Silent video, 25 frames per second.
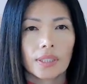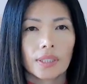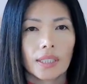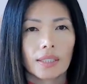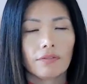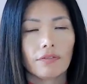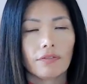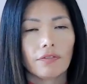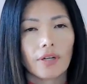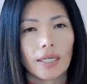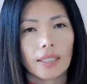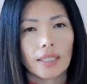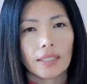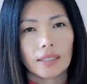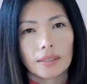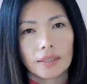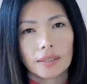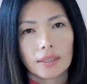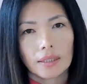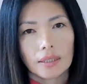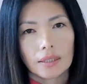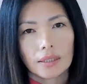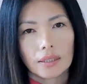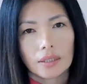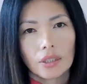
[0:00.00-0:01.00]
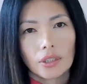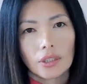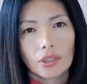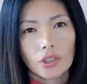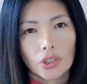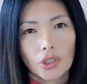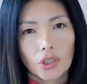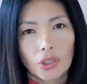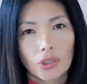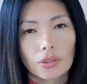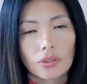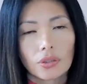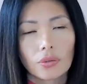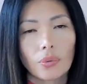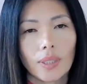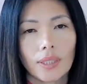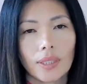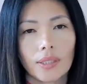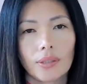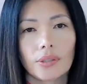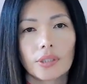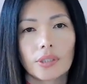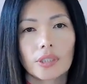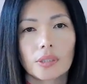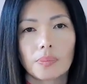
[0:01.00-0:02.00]
And finally, journal what
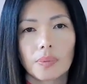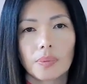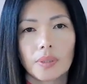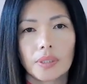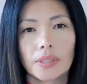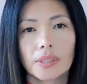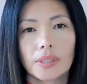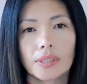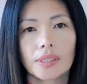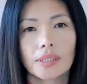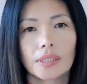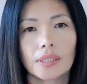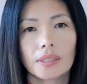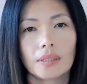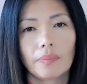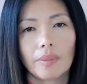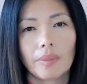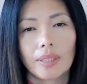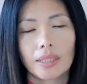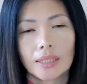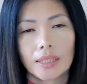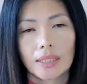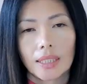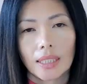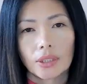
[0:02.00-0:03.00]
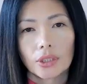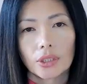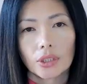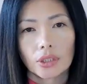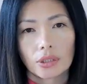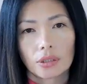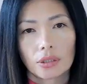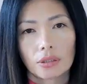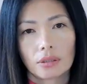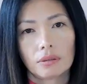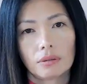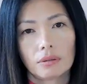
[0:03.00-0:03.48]
you experienced in the meditation.